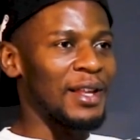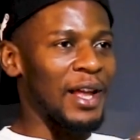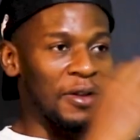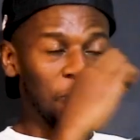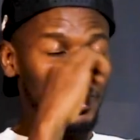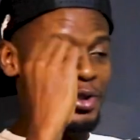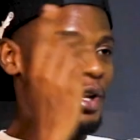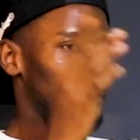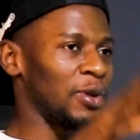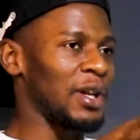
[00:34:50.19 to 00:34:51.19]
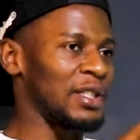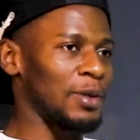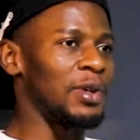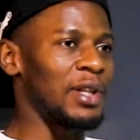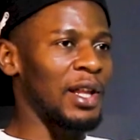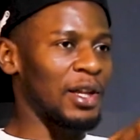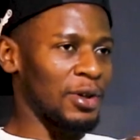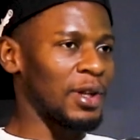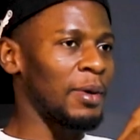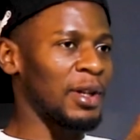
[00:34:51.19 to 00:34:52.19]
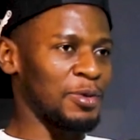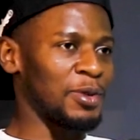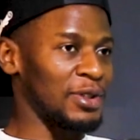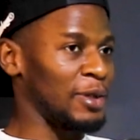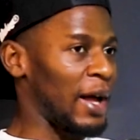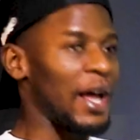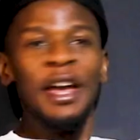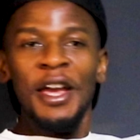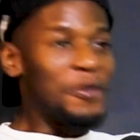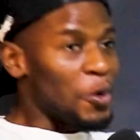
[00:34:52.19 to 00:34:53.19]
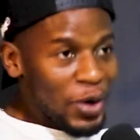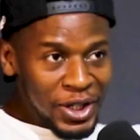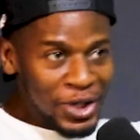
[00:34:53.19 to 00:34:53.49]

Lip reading: Like if you watch other podcasts and when they're like talking about their sponsors, they're like, if you want to